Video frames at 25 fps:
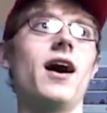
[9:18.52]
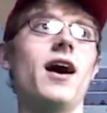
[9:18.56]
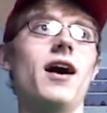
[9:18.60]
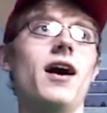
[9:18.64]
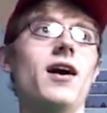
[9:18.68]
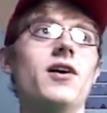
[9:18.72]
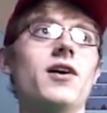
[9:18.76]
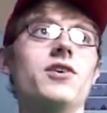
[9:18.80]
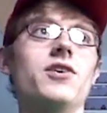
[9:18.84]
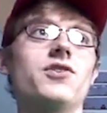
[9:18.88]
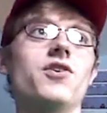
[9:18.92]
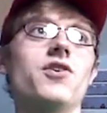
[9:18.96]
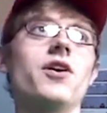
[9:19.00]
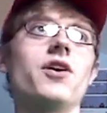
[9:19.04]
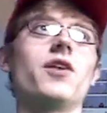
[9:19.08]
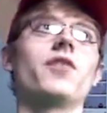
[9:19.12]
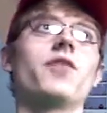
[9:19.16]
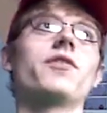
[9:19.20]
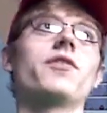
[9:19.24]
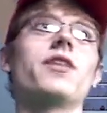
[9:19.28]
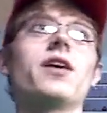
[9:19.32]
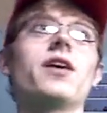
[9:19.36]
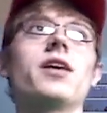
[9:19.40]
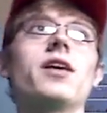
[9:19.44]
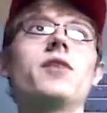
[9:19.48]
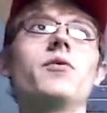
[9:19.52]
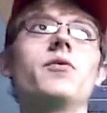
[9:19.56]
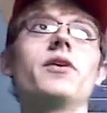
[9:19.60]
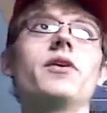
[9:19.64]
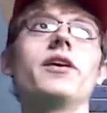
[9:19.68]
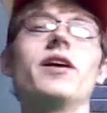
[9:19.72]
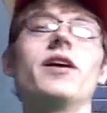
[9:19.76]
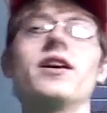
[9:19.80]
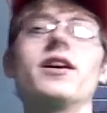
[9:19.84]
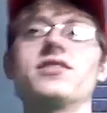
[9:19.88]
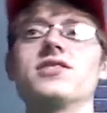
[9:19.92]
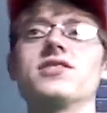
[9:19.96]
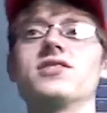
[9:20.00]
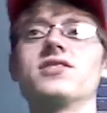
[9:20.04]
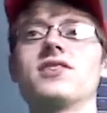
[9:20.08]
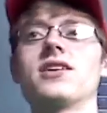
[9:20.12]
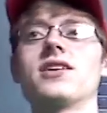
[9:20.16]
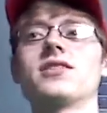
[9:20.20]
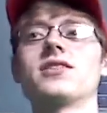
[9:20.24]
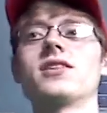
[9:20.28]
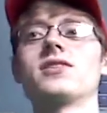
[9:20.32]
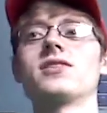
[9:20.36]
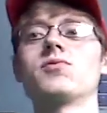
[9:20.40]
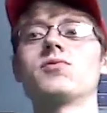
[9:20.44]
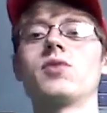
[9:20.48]
Also, I don't think he realizes
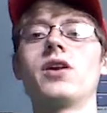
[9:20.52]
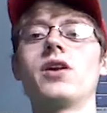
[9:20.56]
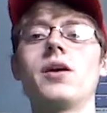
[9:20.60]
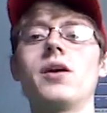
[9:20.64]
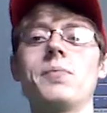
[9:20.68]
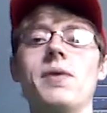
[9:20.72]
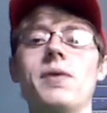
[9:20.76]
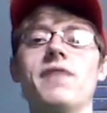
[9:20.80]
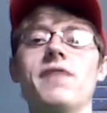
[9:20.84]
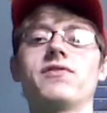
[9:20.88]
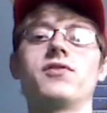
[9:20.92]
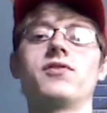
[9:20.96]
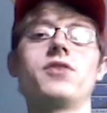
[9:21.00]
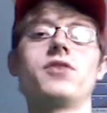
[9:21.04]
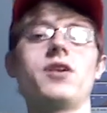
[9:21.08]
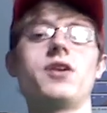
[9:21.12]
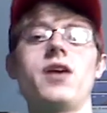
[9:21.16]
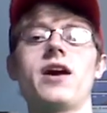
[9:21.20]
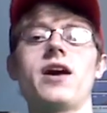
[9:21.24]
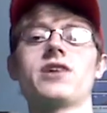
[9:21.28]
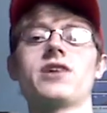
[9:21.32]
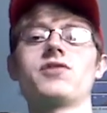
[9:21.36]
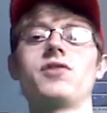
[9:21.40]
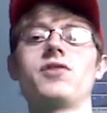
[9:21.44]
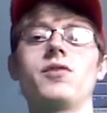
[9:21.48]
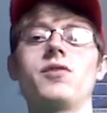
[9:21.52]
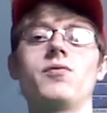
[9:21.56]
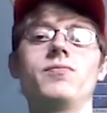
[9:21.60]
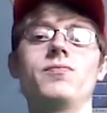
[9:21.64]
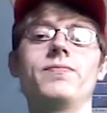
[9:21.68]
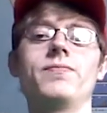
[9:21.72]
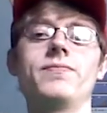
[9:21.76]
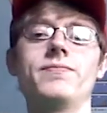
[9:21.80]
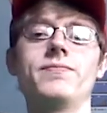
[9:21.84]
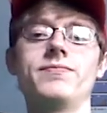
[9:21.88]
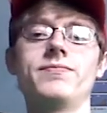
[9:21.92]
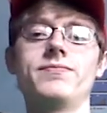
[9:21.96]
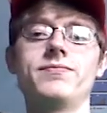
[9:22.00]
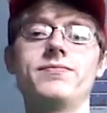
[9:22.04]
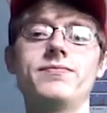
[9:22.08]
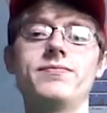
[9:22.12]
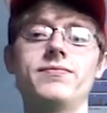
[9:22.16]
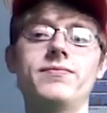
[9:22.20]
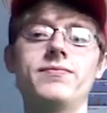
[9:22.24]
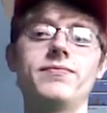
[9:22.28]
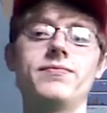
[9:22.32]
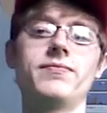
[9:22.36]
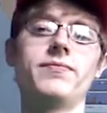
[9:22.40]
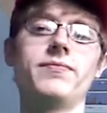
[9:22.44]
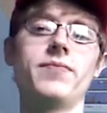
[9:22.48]
that this went up after he actually
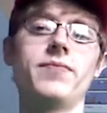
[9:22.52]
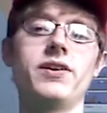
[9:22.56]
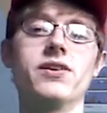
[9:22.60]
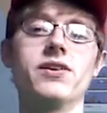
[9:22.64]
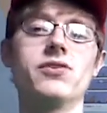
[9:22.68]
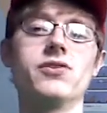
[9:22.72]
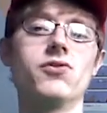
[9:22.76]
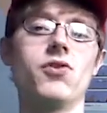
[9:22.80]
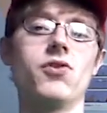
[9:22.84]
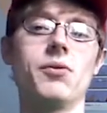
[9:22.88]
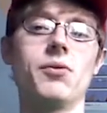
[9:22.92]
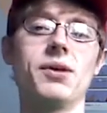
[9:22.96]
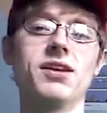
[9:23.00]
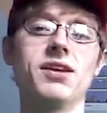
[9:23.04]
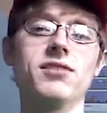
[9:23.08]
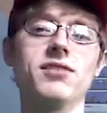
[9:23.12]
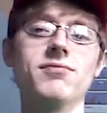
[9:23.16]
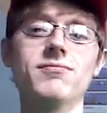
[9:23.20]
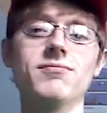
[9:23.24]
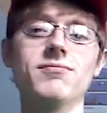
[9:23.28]
played the tournament.